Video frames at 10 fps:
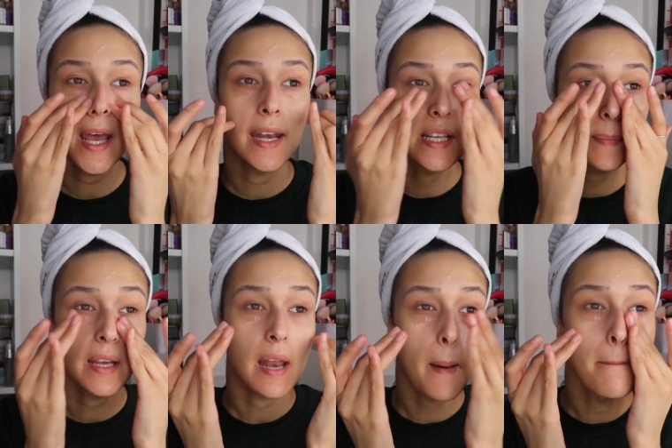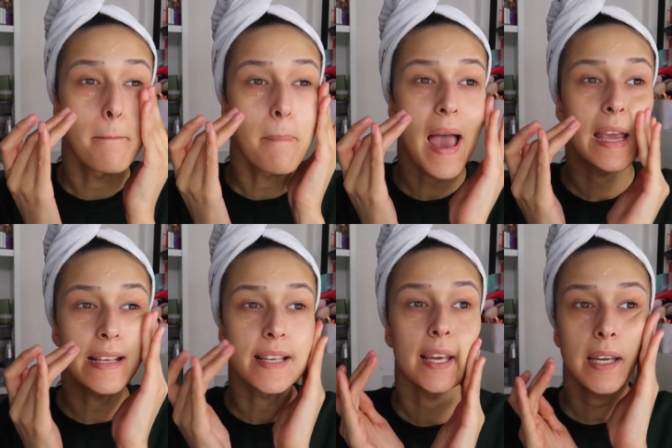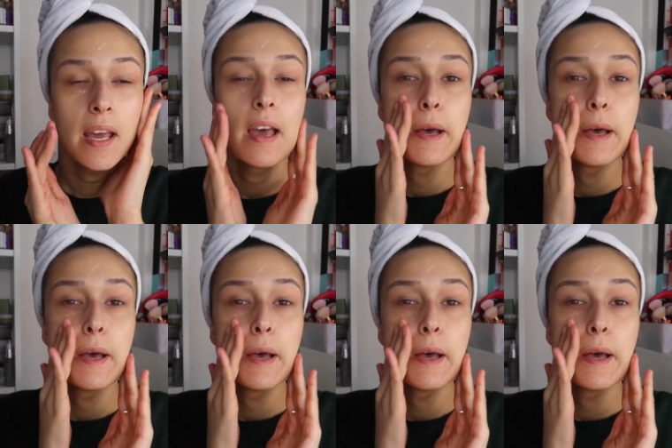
it and it's been amazing